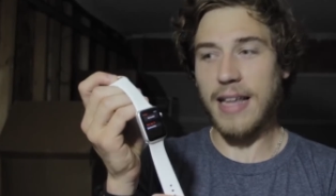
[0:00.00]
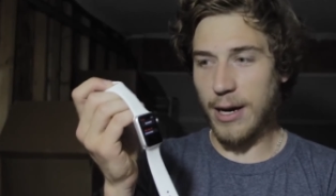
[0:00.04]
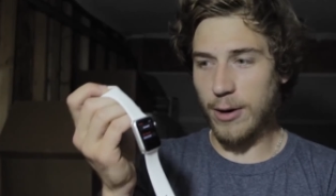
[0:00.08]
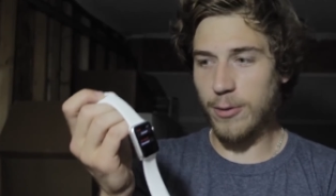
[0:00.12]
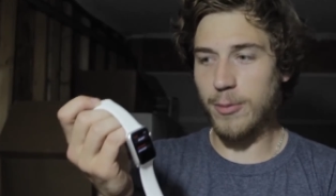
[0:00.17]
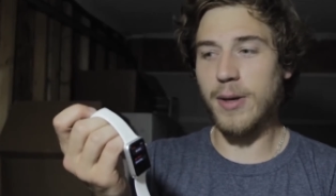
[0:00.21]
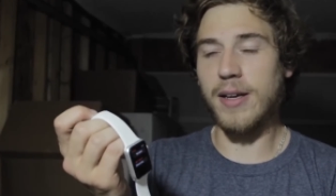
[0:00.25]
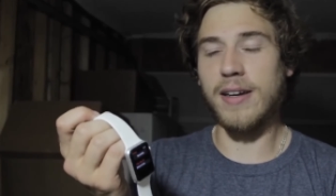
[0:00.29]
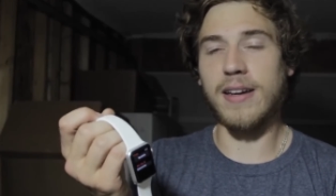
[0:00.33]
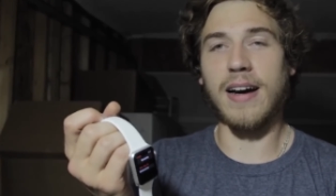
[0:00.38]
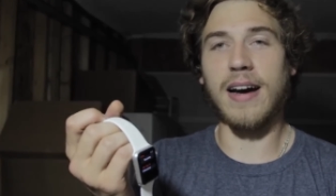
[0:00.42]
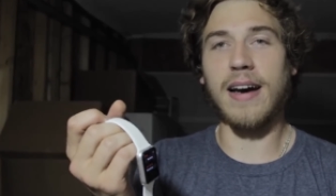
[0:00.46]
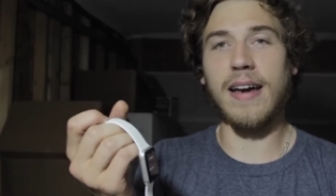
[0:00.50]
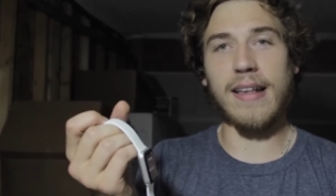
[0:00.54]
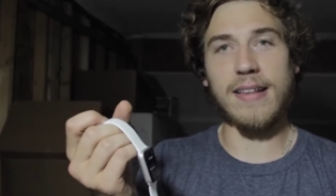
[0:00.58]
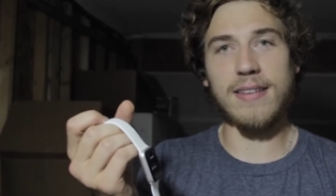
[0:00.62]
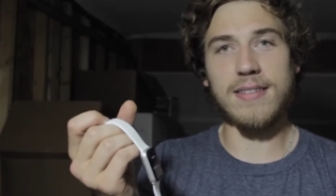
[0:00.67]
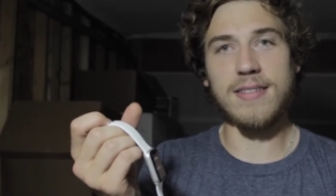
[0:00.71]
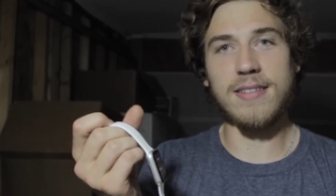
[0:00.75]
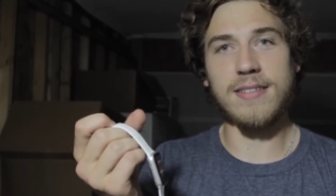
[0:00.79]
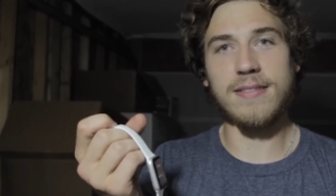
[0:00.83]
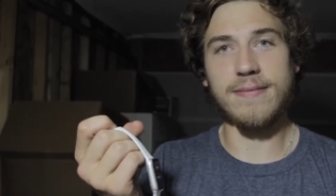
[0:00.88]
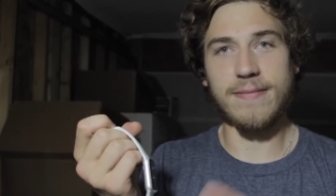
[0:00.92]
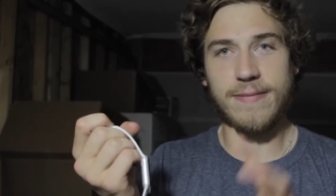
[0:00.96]
That would be
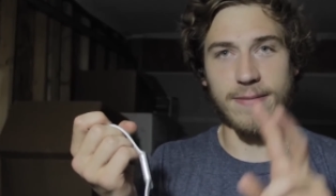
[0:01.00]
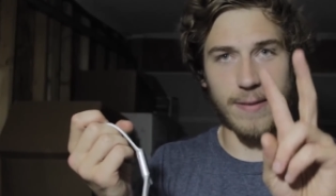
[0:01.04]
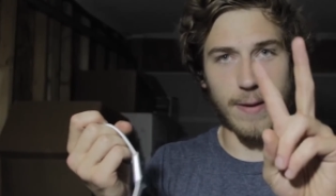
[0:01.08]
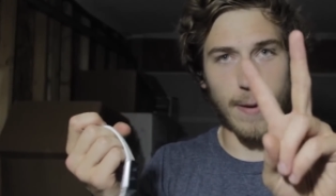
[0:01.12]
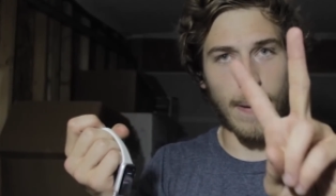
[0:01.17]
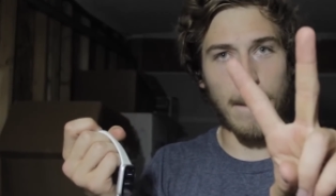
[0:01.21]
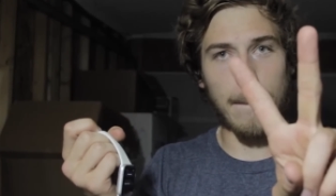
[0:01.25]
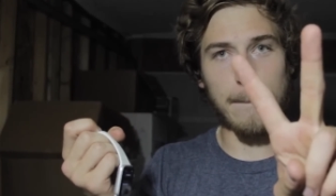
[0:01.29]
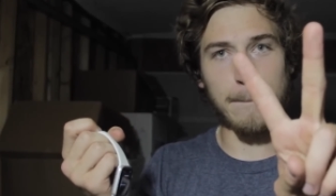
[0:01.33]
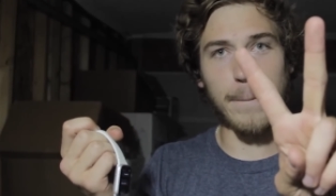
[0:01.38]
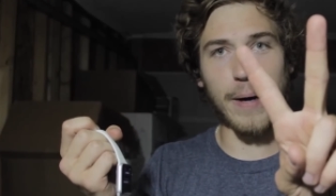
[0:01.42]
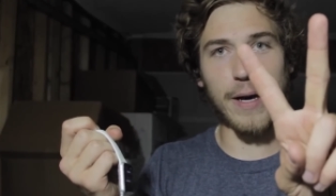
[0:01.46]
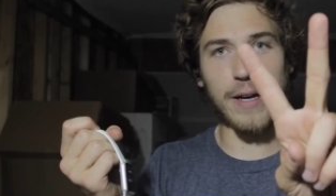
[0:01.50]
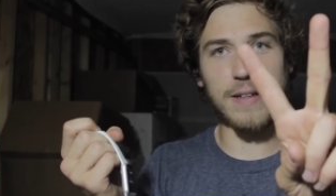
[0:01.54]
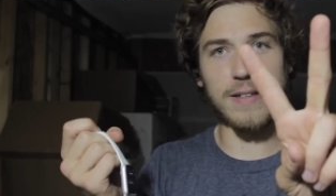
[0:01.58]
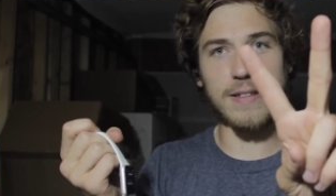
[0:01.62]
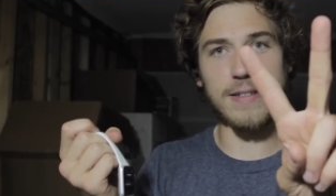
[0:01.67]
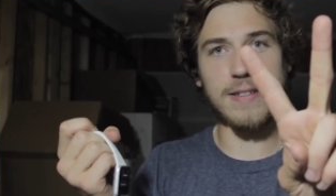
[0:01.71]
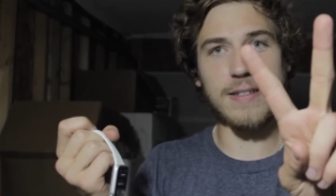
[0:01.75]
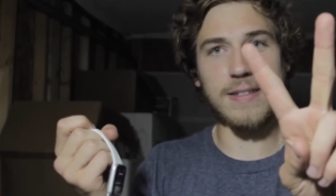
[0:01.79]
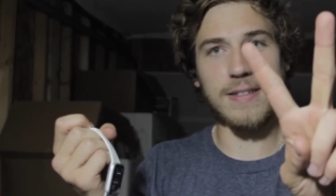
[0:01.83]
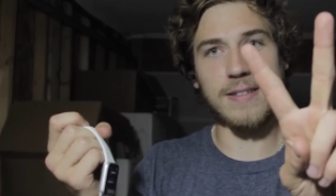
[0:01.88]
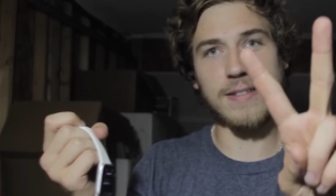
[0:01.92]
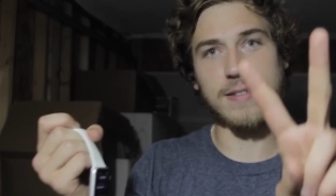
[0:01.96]
nice.
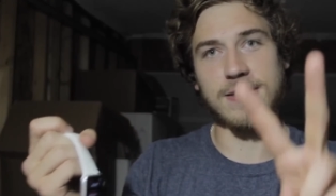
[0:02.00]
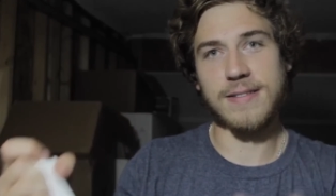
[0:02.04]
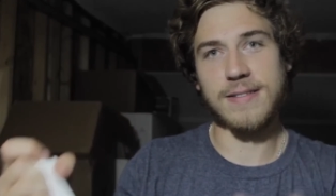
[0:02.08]
Peace.